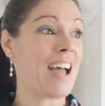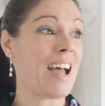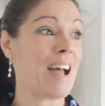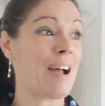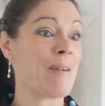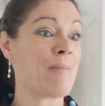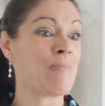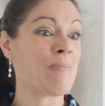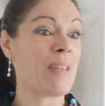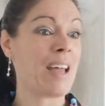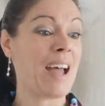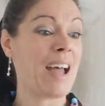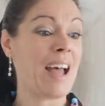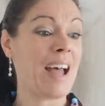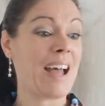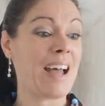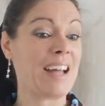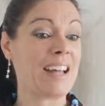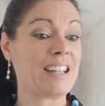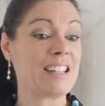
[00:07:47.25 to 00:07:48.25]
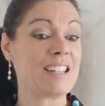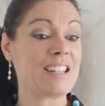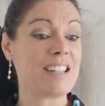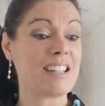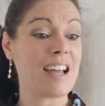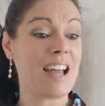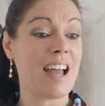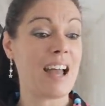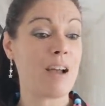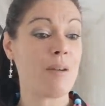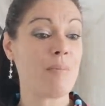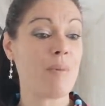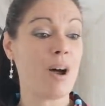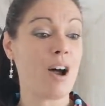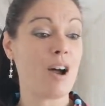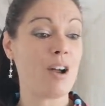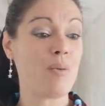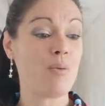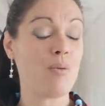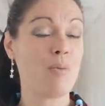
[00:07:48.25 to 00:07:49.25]

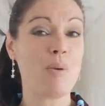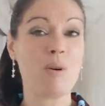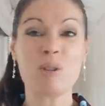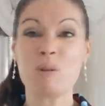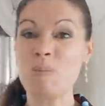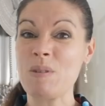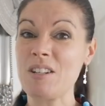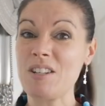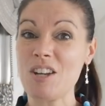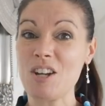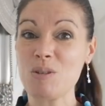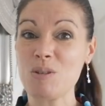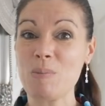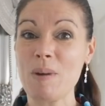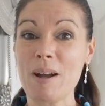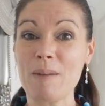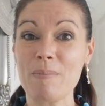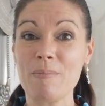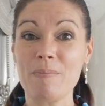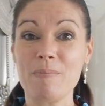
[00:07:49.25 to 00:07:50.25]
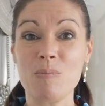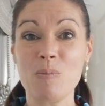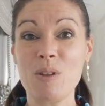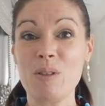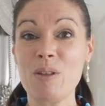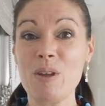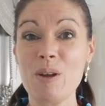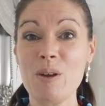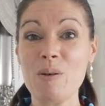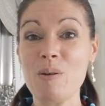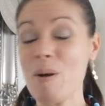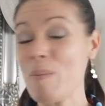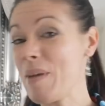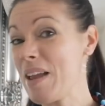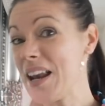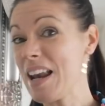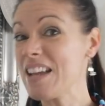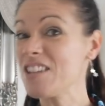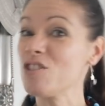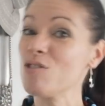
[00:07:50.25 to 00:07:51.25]
I will possibly touch back with you a
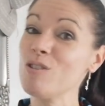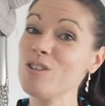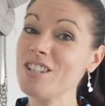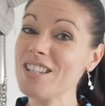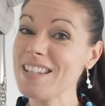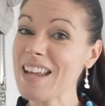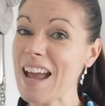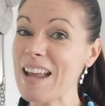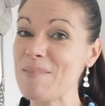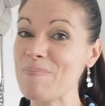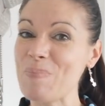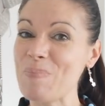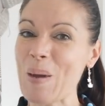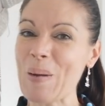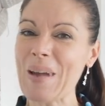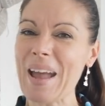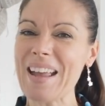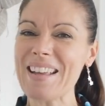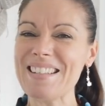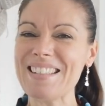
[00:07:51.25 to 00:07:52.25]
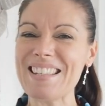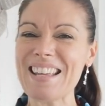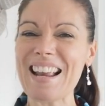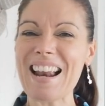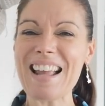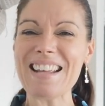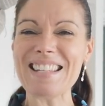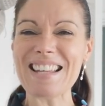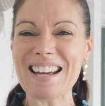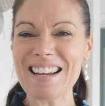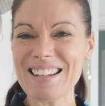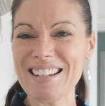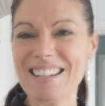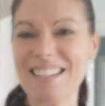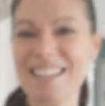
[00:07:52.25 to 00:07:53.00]
bit later on today. Okay, see you later.